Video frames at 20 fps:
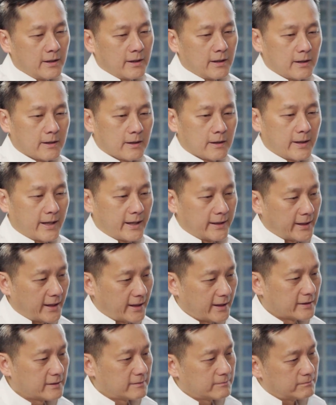and
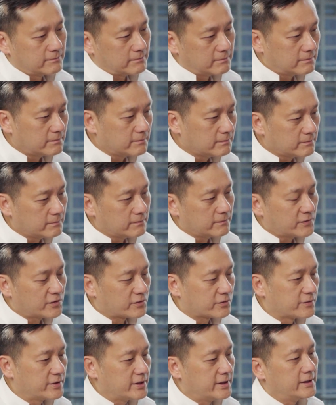had
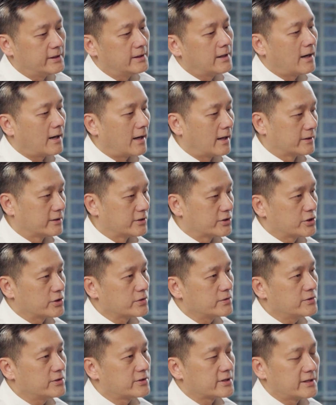3 other
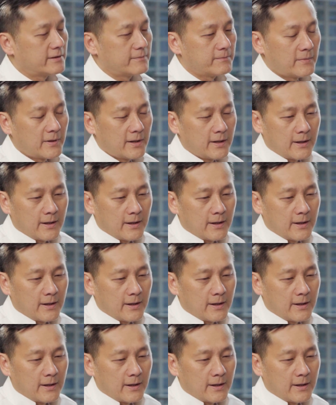children.